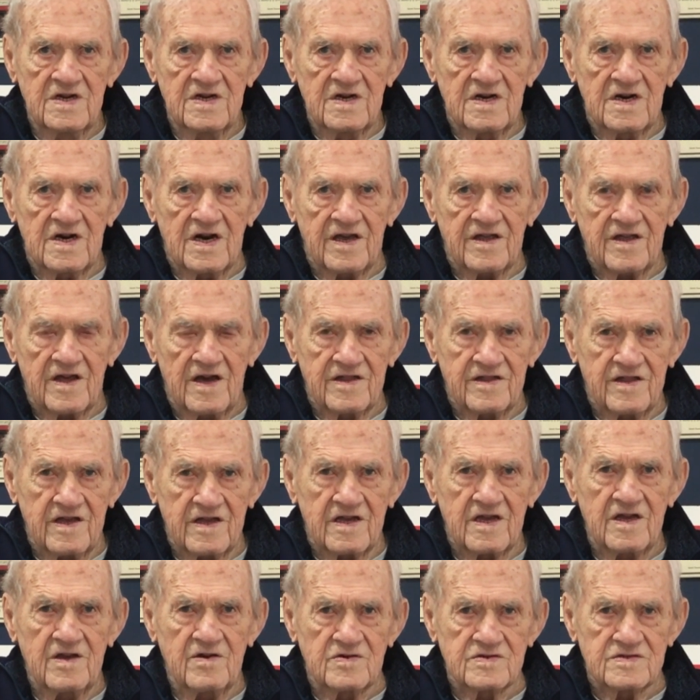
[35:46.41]
I think
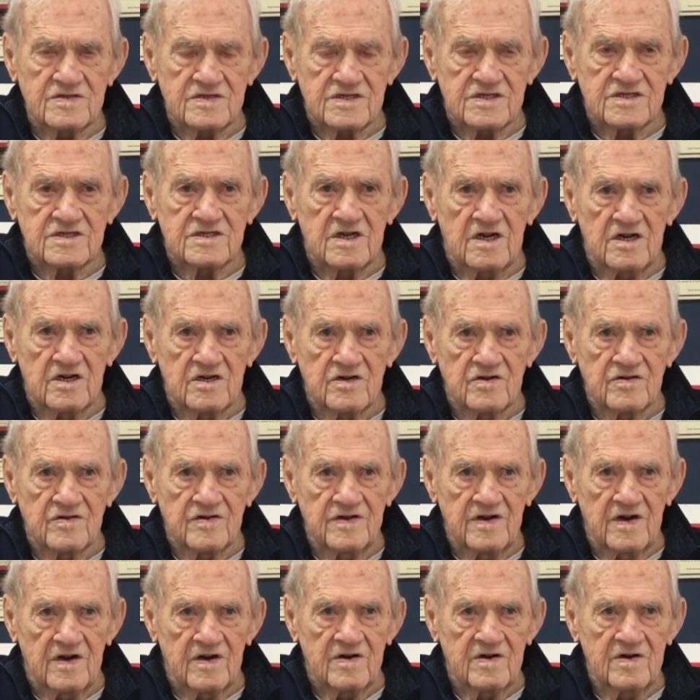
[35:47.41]
he was a starter
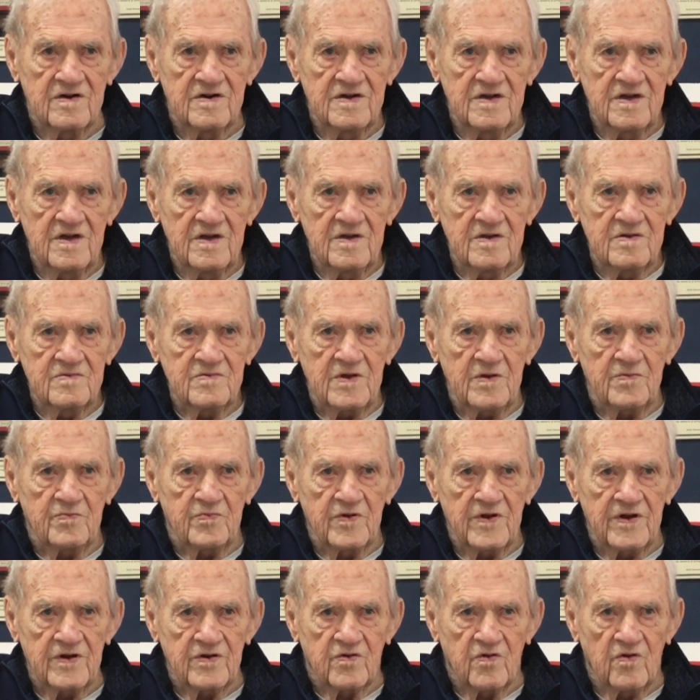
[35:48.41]
there. He
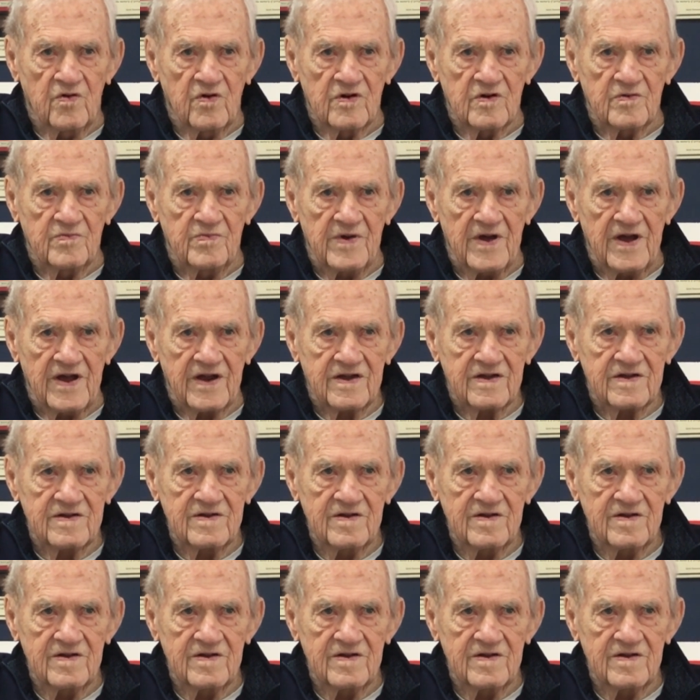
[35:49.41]
played quarterback.